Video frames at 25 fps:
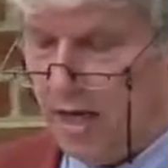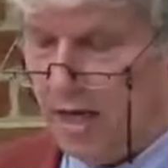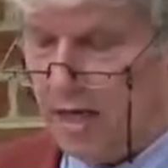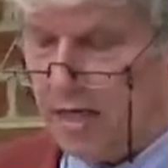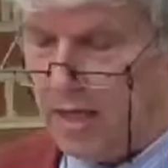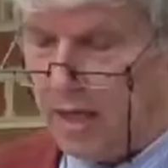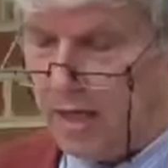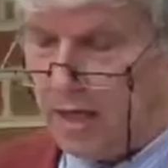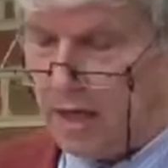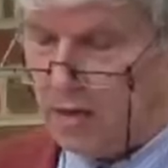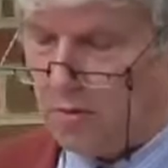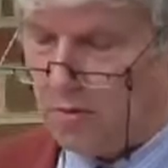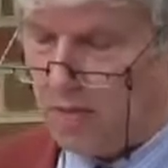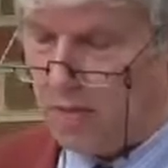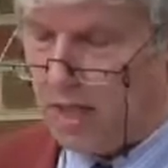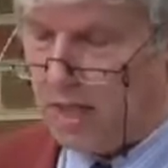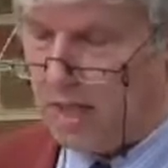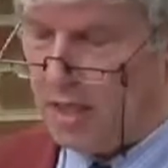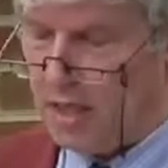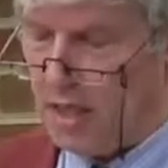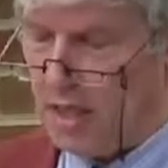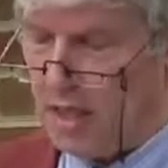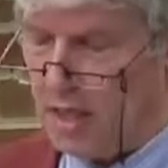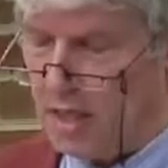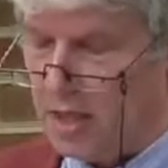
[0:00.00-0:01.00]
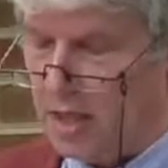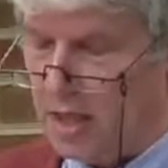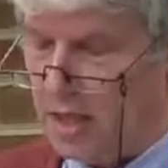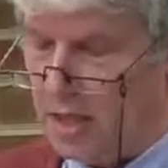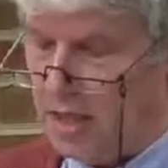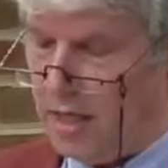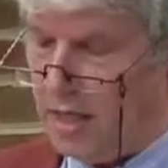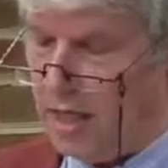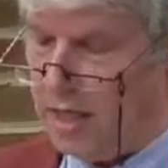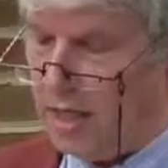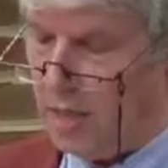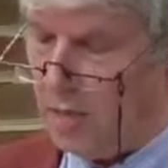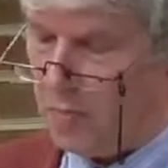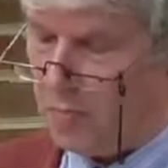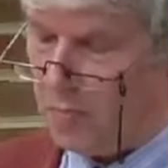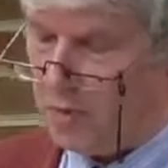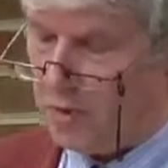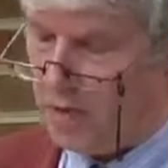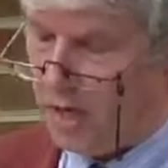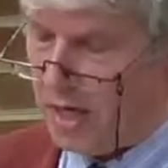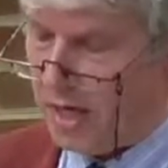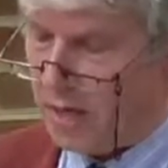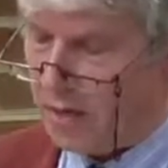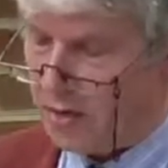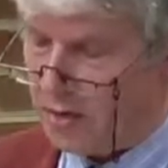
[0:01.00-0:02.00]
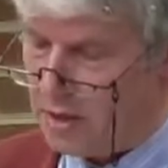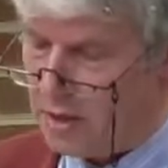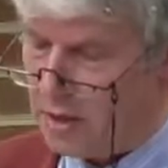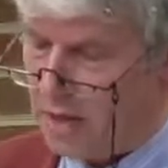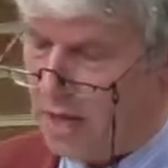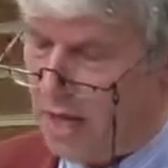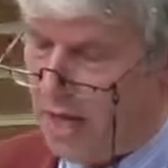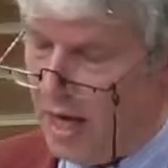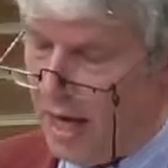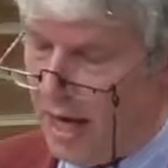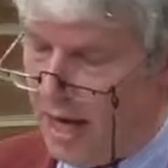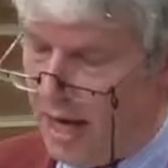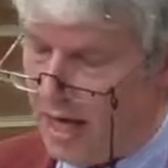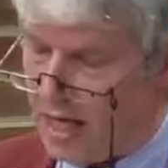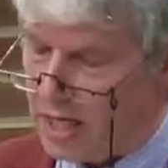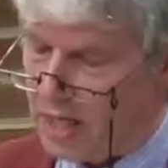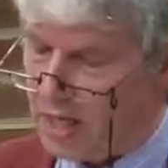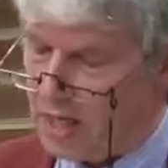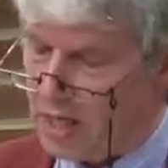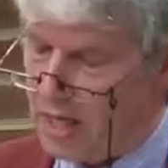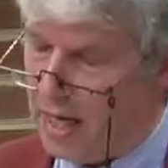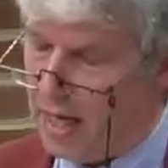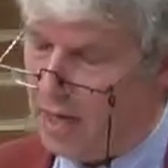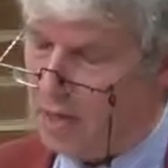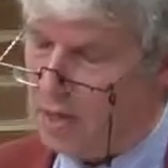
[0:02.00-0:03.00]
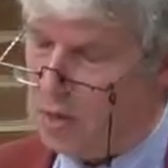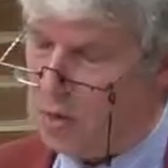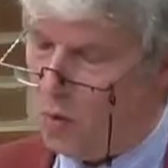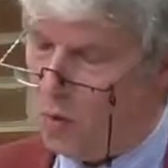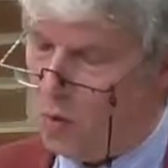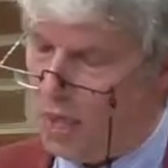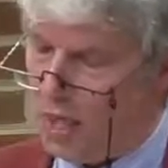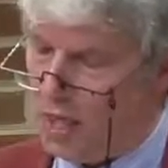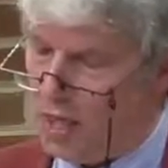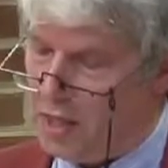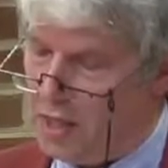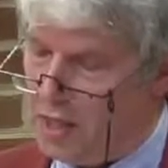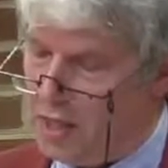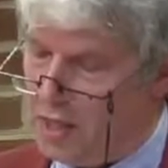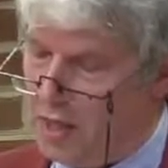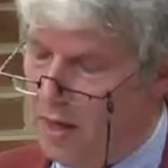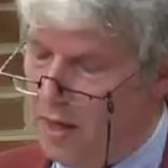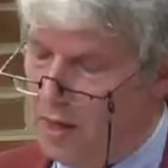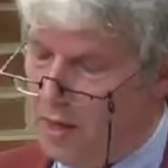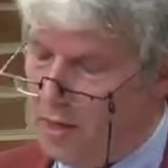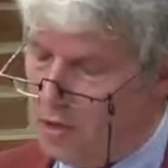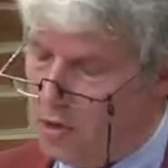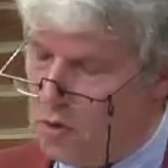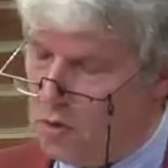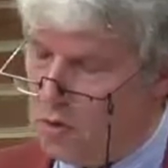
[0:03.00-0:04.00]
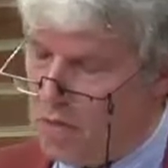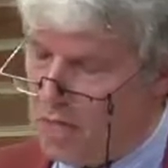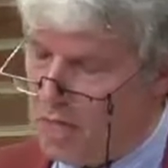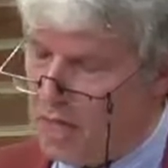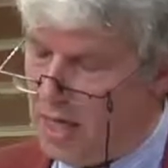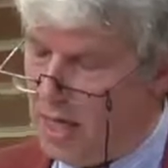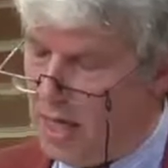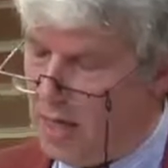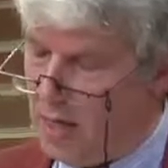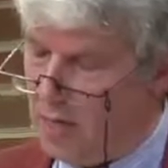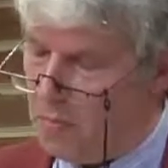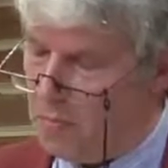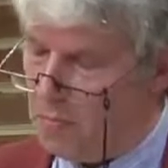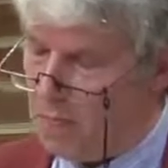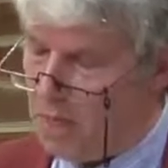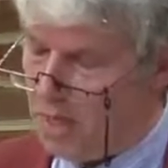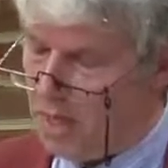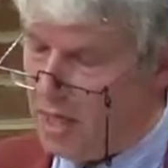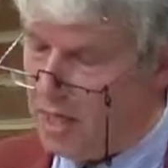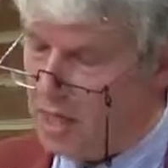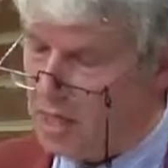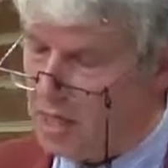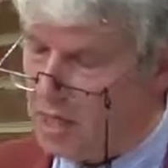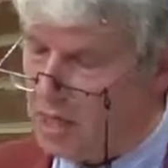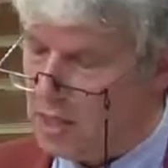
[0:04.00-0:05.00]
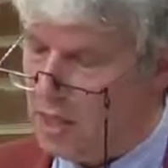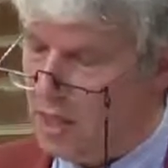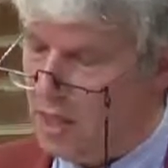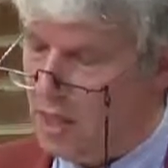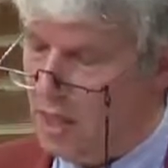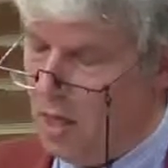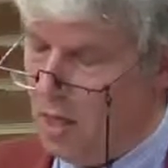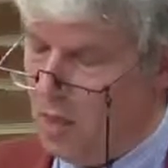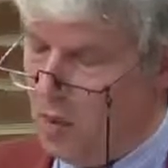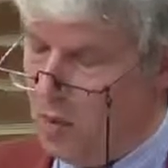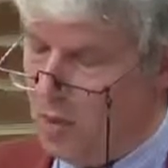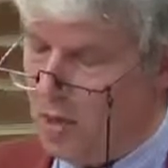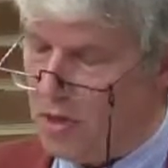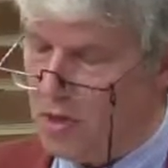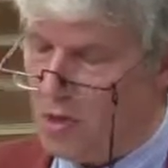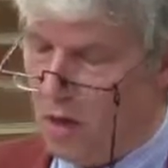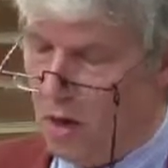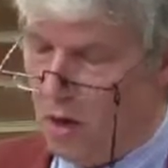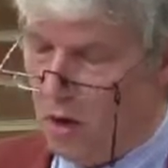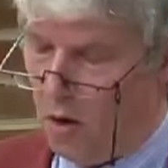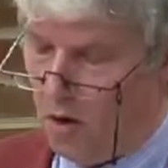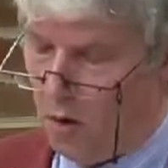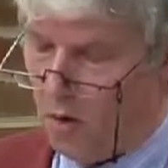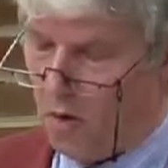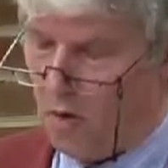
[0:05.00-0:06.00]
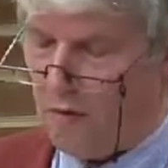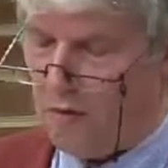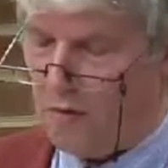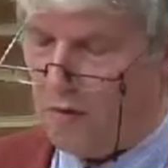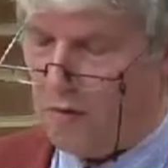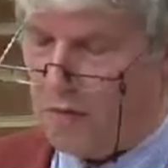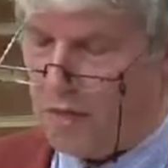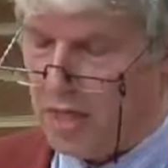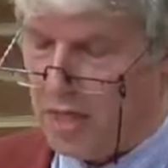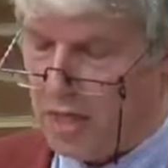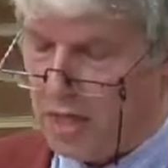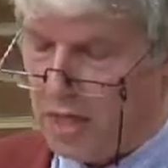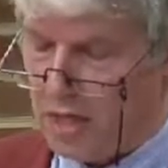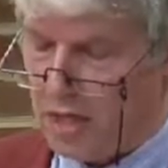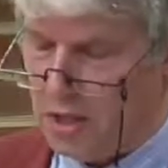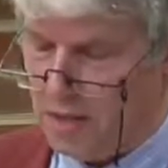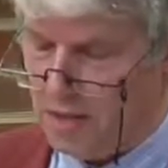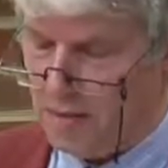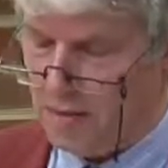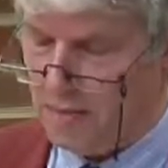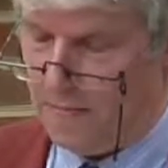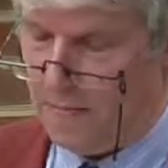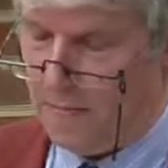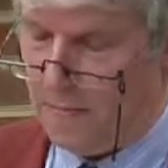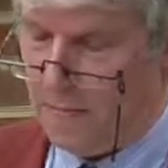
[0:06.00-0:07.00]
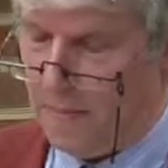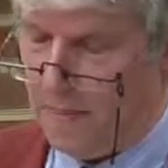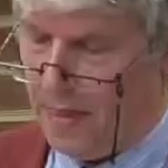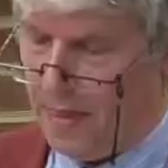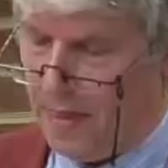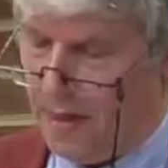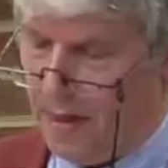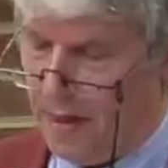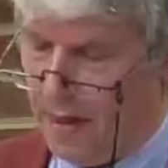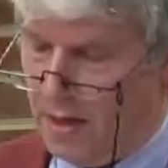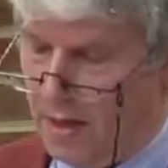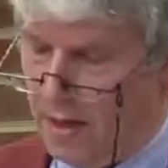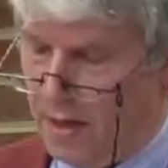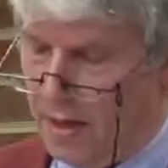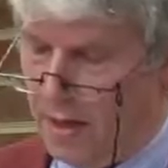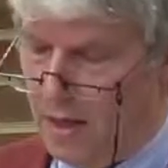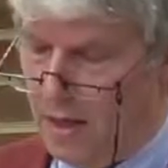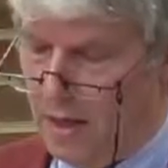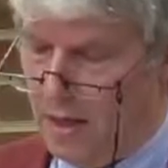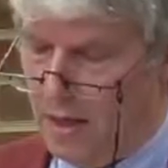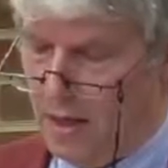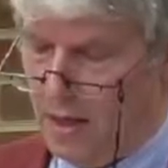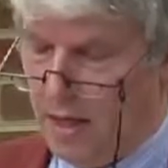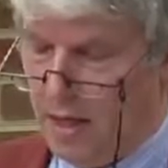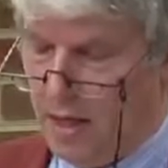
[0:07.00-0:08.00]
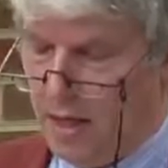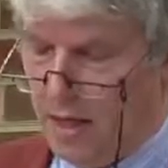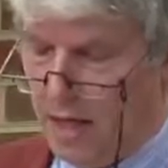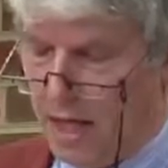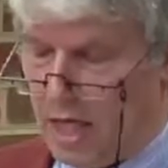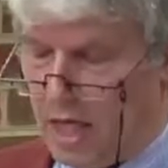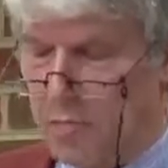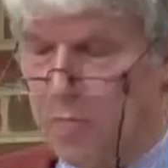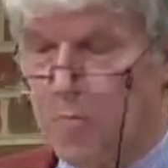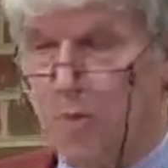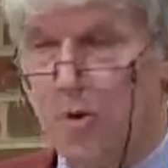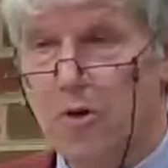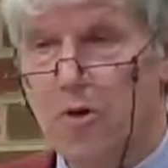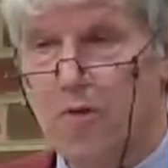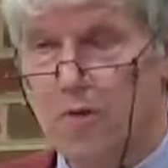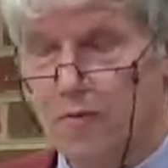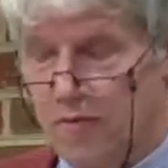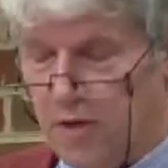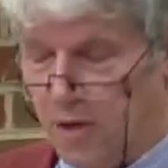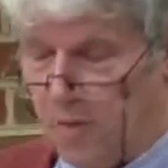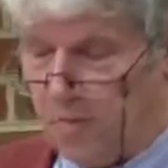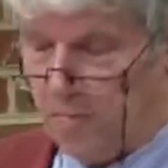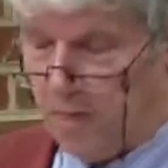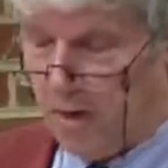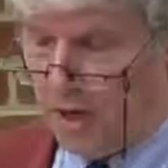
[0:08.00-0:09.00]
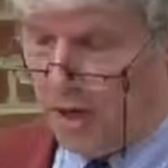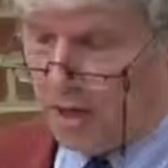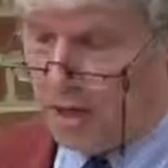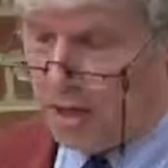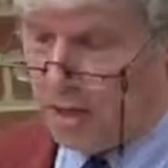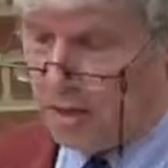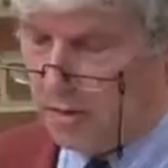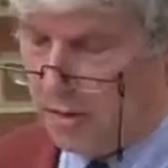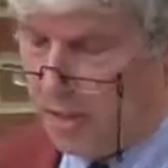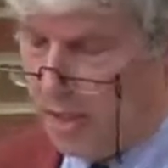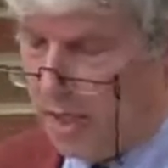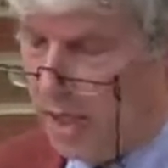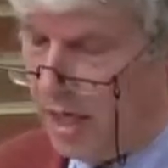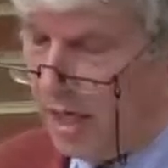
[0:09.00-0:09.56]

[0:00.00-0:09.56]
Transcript: in their greetings and in their prayers, extend the wish to be in peace with the whole of creation. His point of departure